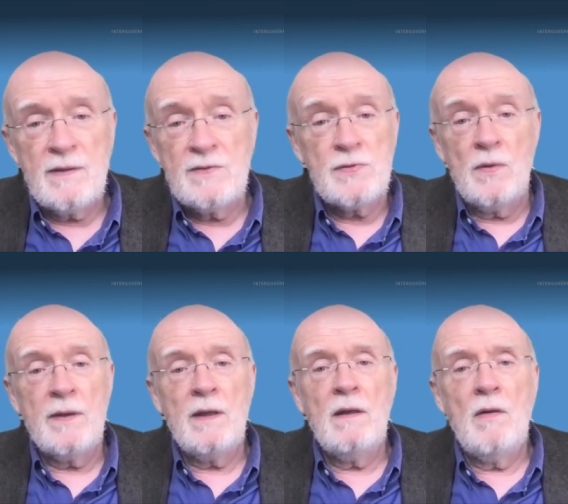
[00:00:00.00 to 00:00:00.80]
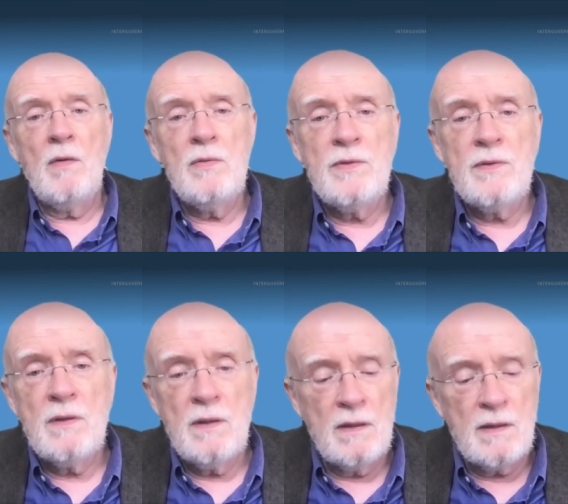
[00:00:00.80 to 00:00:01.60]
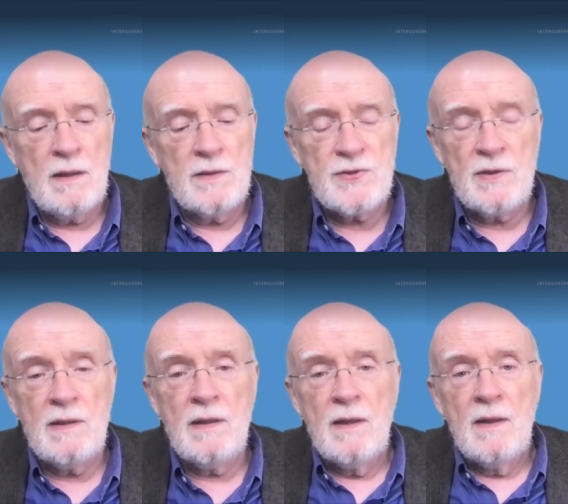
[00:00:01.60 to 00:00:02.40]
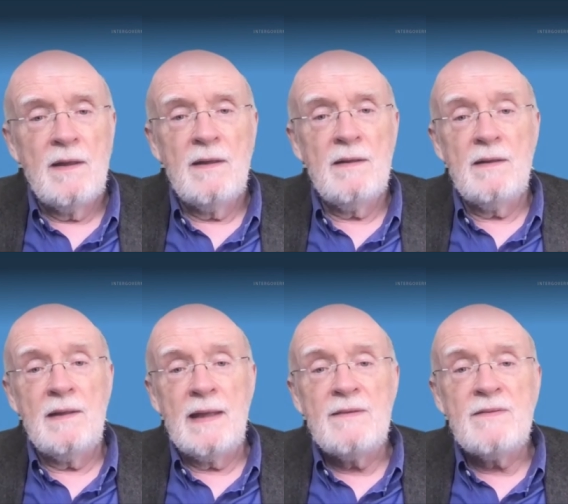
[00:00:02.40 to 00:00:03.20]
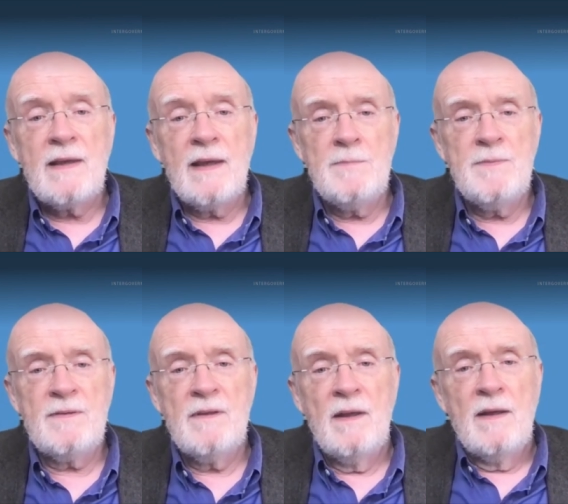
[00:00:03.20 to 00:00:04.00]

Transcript: restoring old uh, cultural landscapes.